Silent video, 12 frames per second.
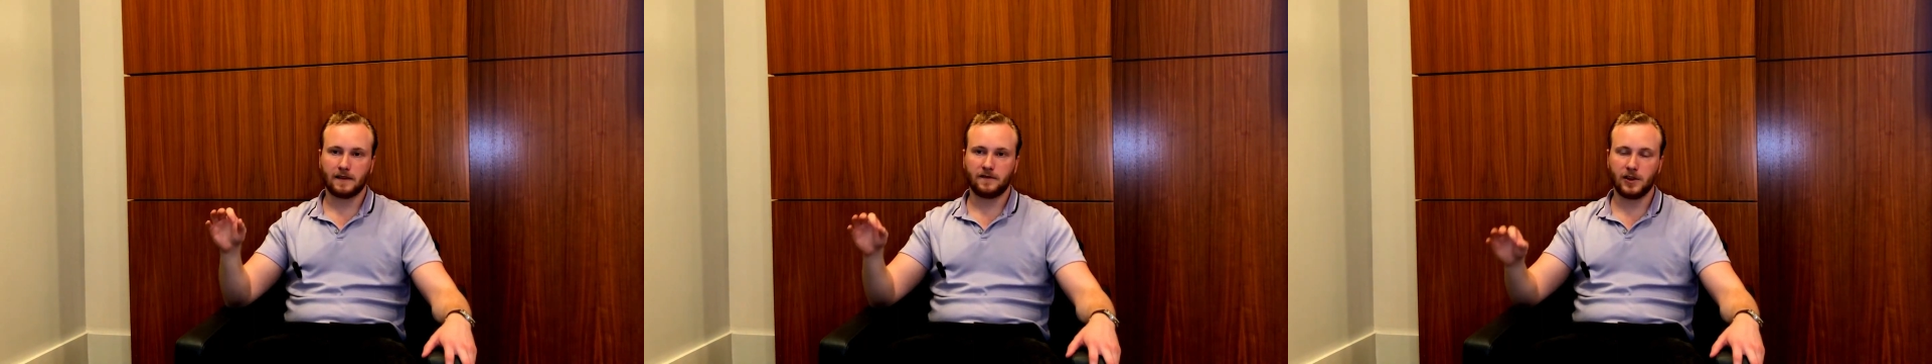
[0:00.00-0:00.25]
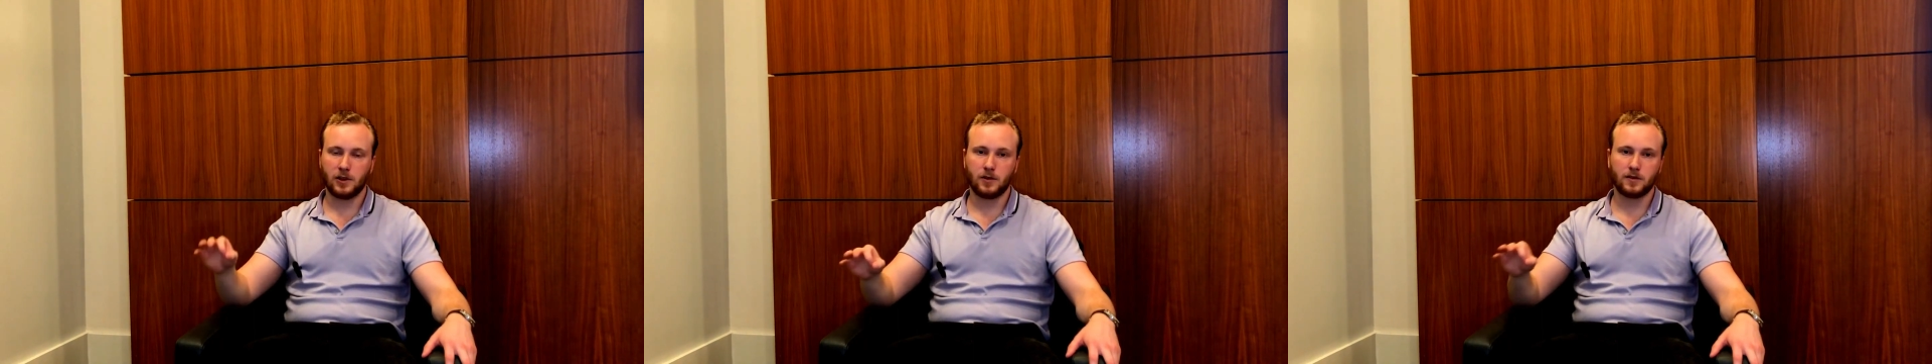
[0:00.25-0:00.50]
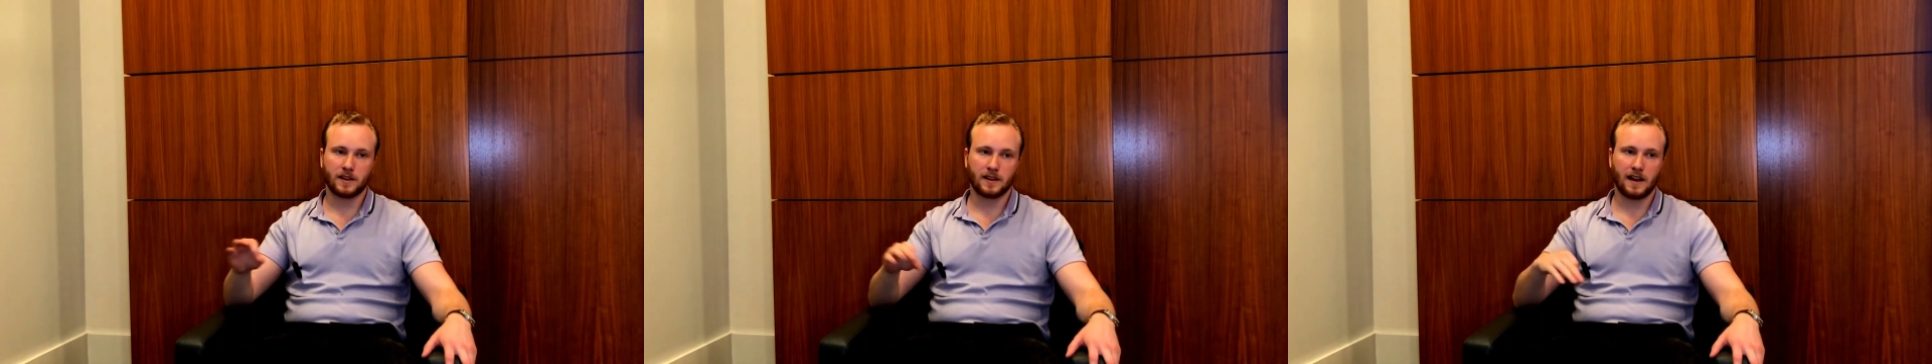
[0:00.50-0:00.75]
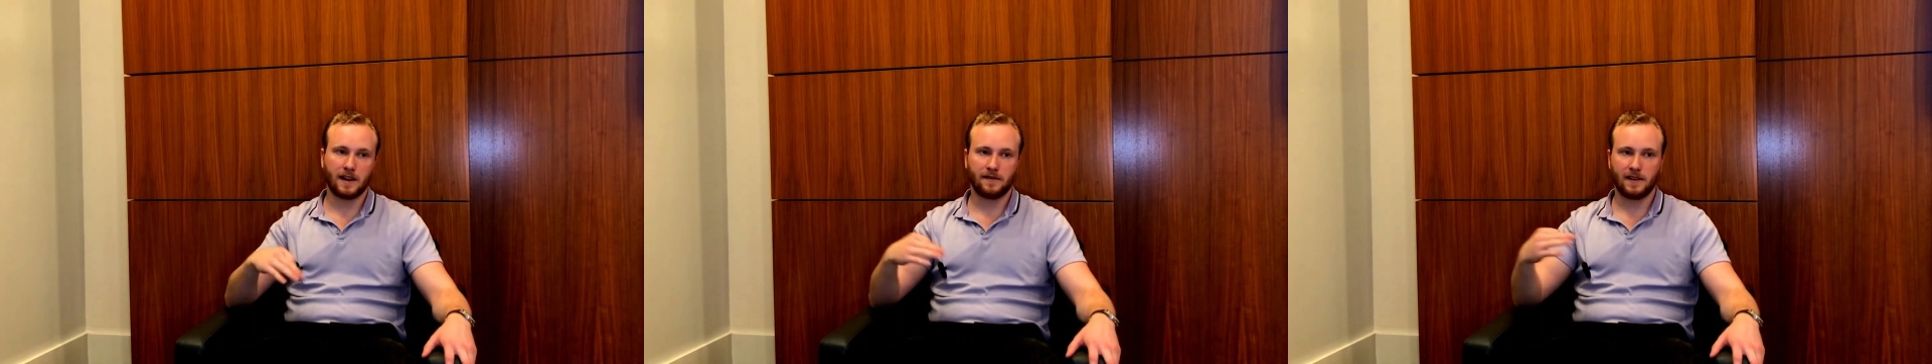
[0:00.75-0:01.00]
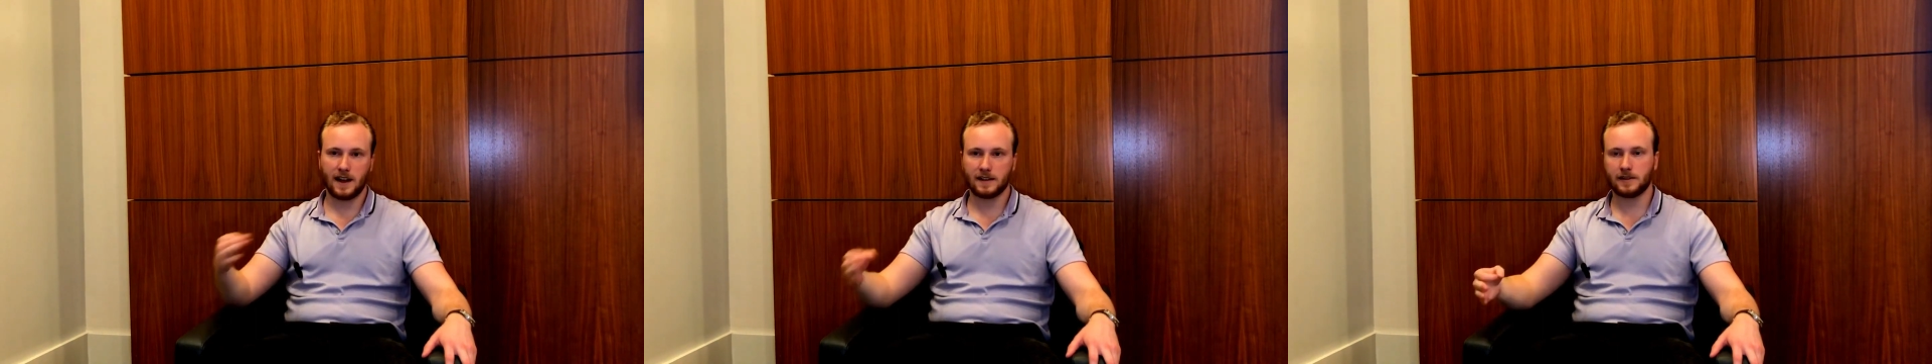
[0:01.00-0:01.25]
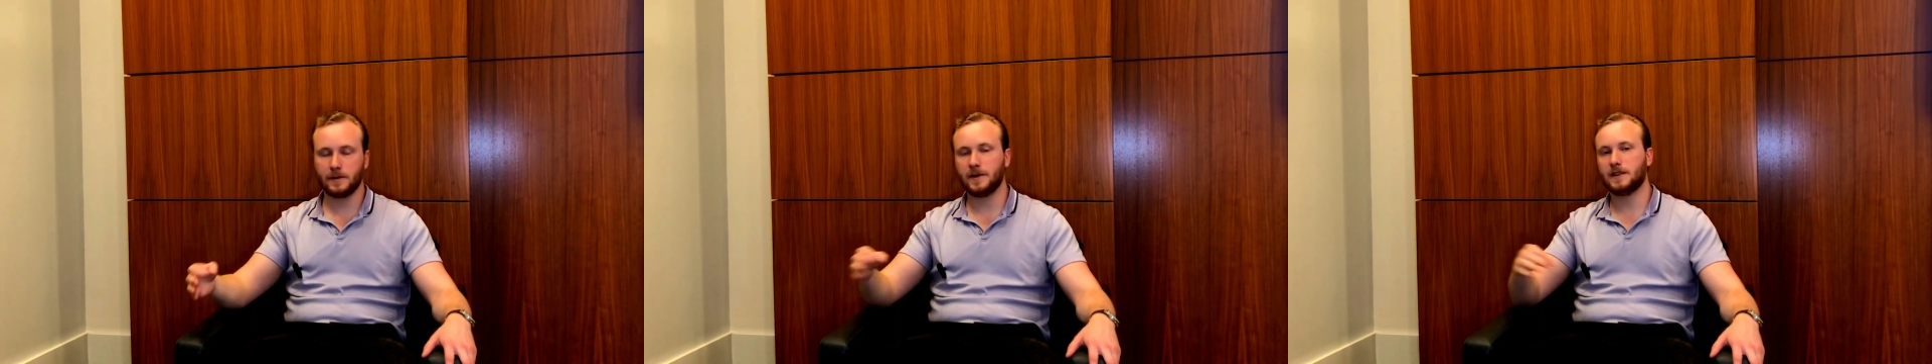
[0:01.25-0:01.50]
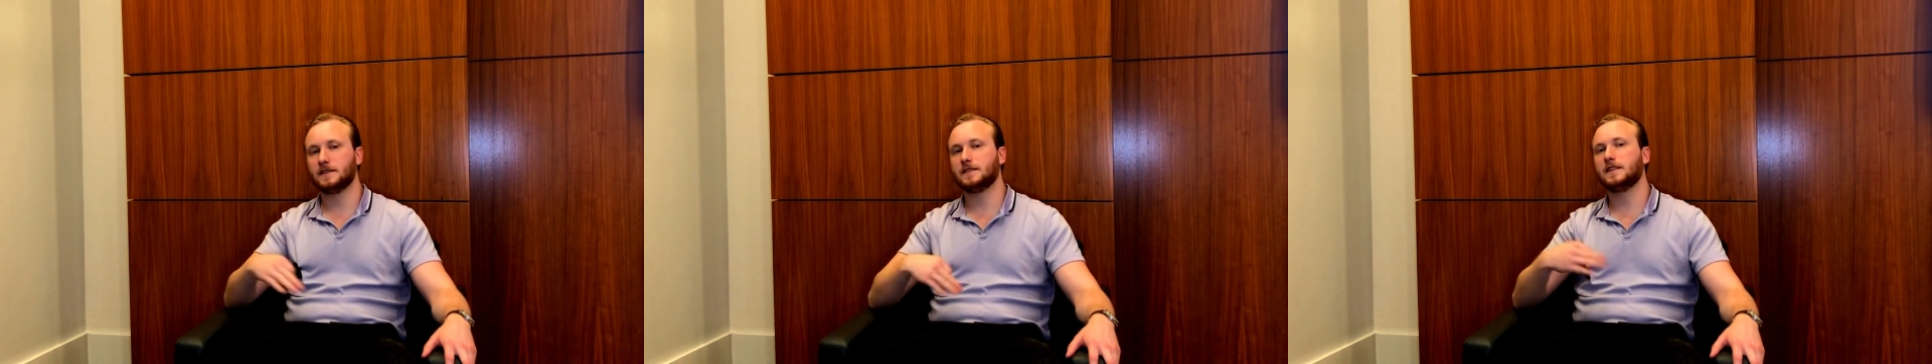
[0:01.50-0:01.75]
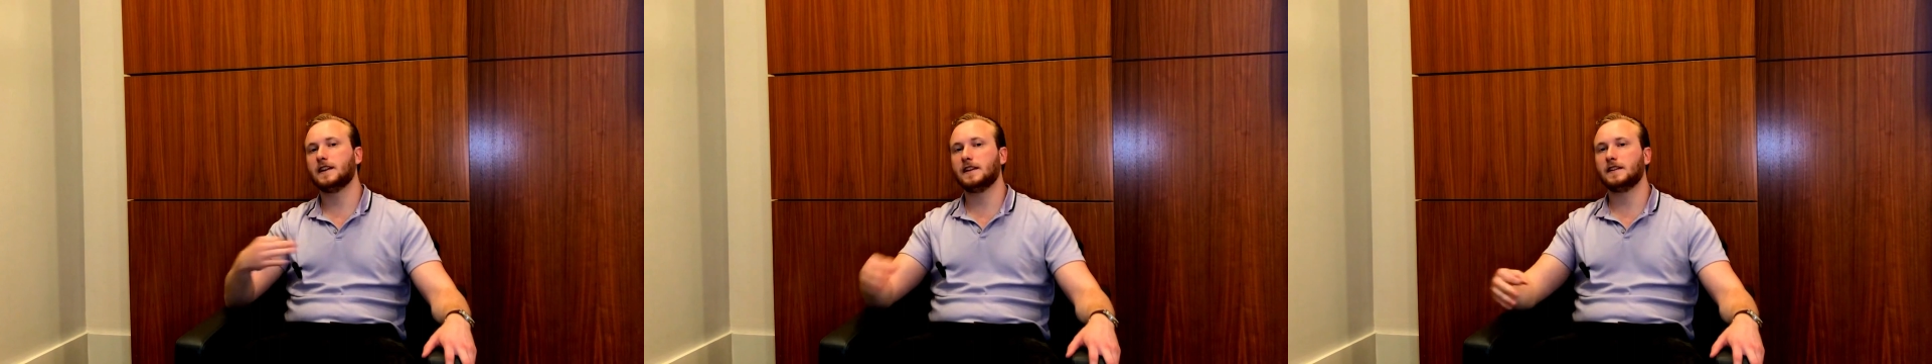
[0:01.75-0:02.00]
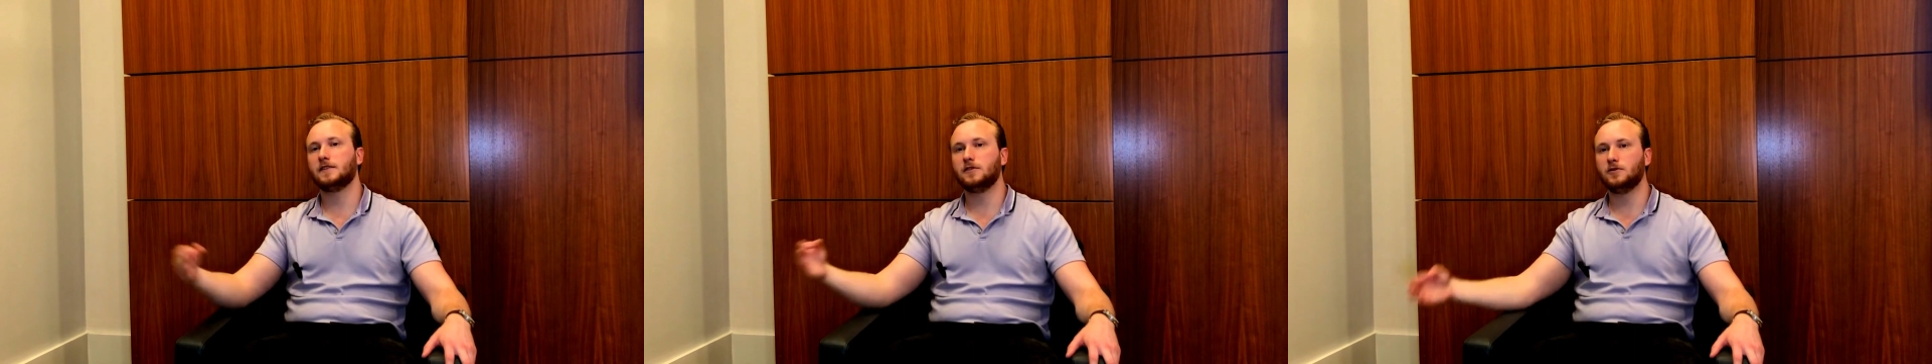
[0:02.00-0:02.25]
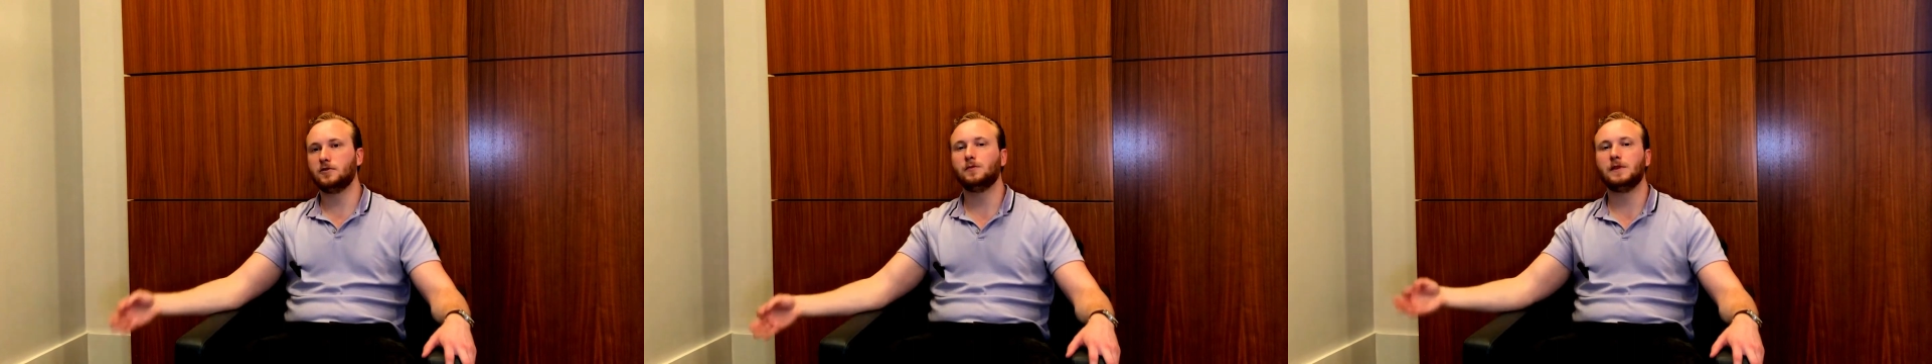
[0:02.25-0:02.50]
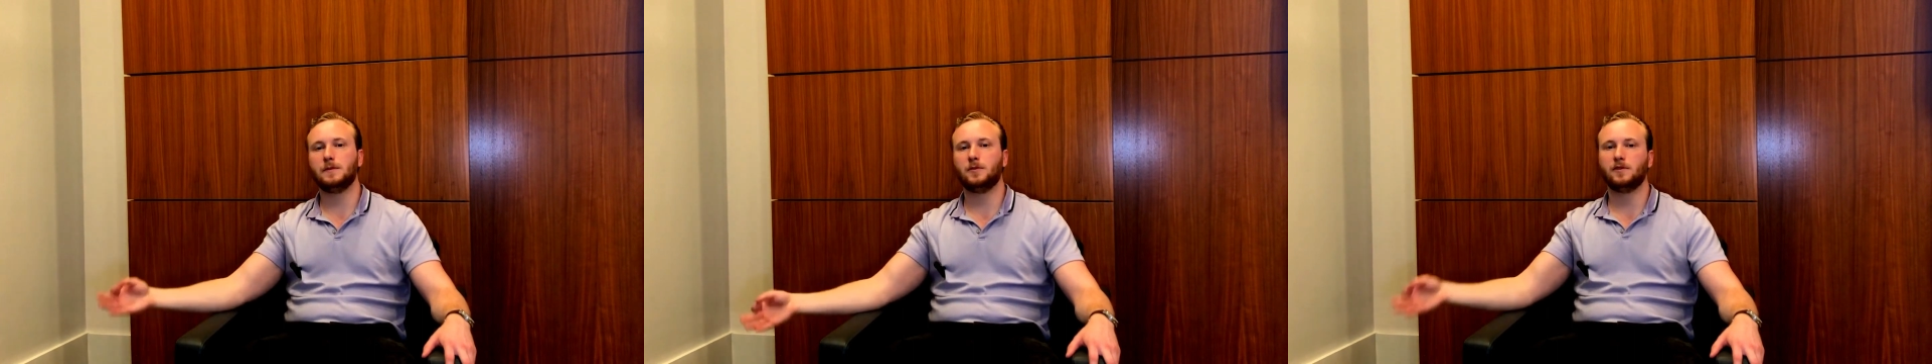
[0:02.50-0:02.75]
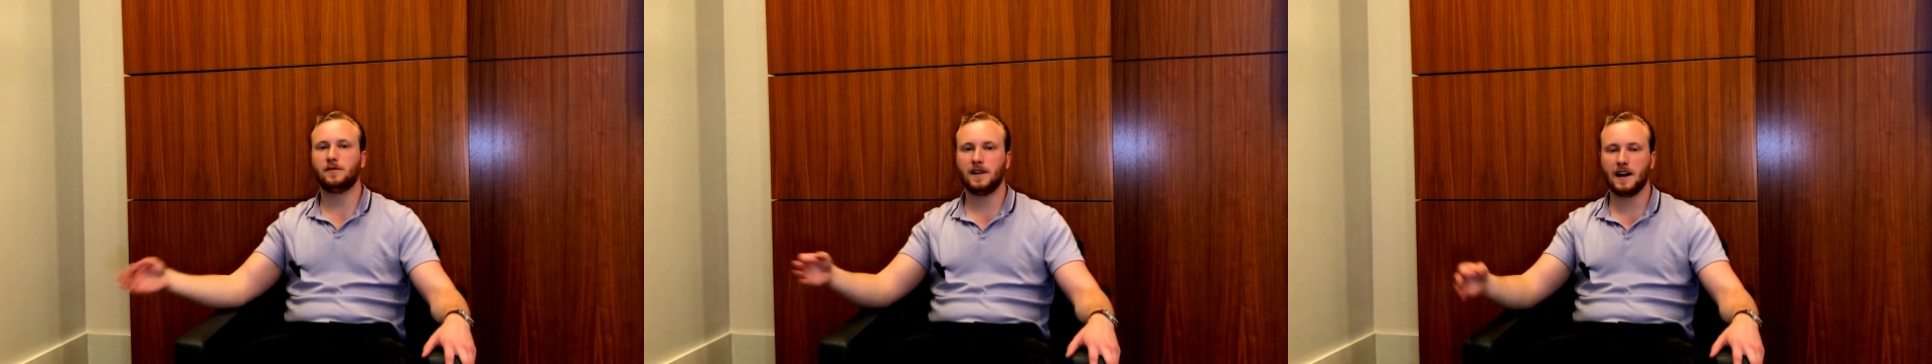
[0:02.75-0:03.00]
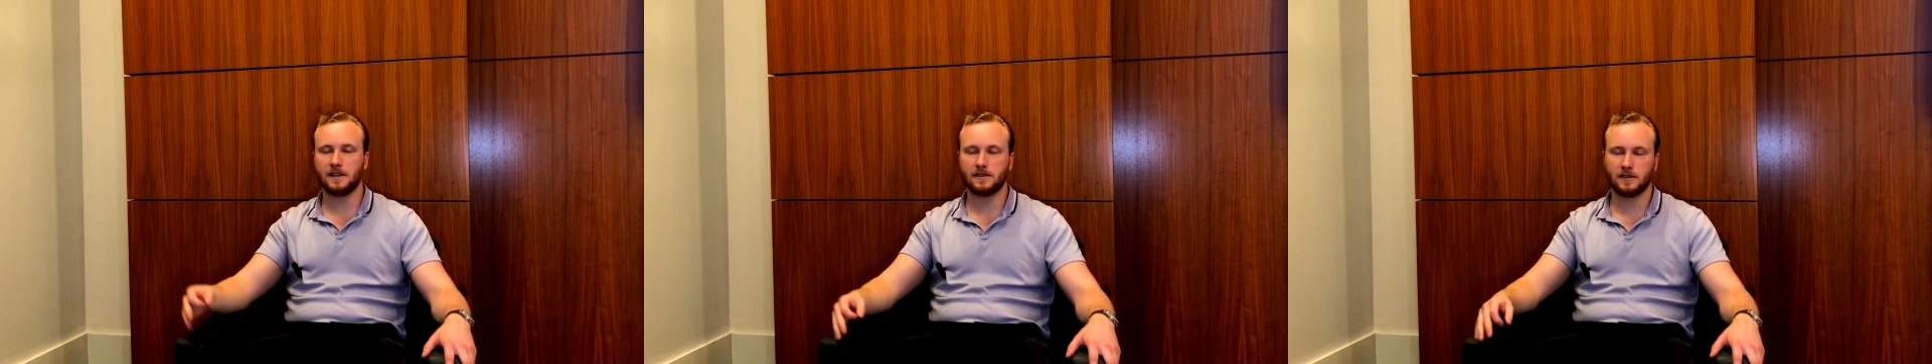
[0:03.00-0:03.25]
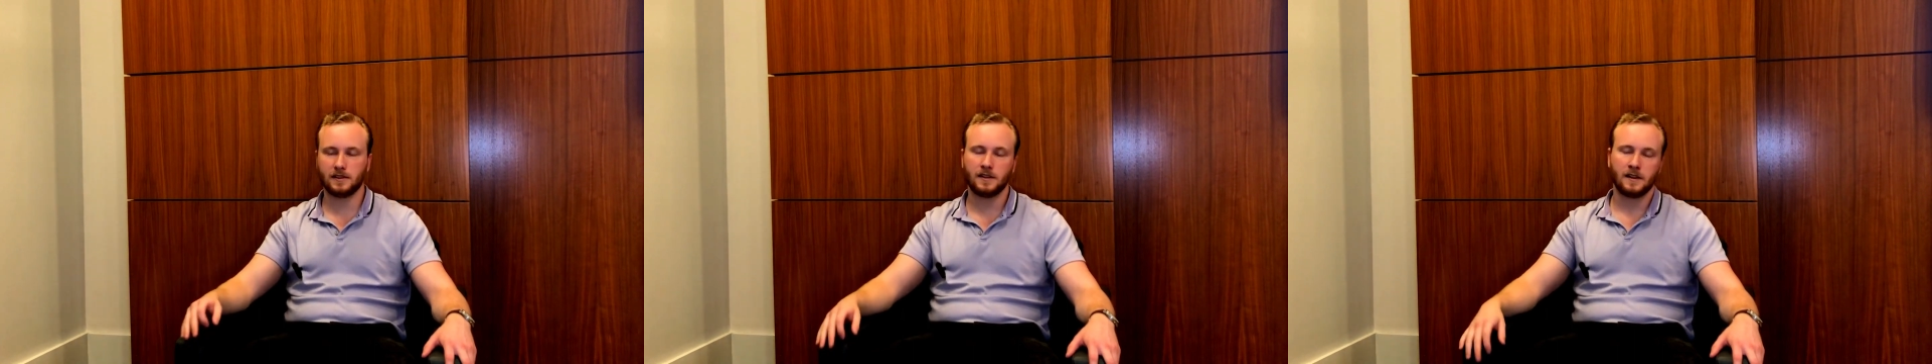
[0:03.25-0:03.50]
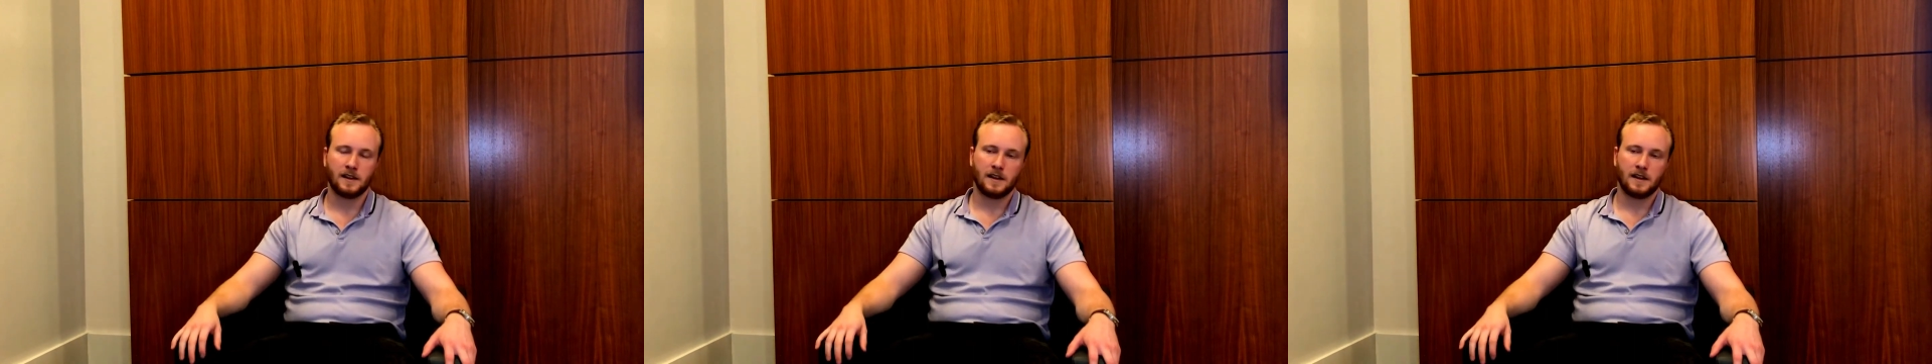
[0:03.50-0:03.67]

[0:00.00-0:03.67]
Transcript: views a lot faster because it's getting to people faster.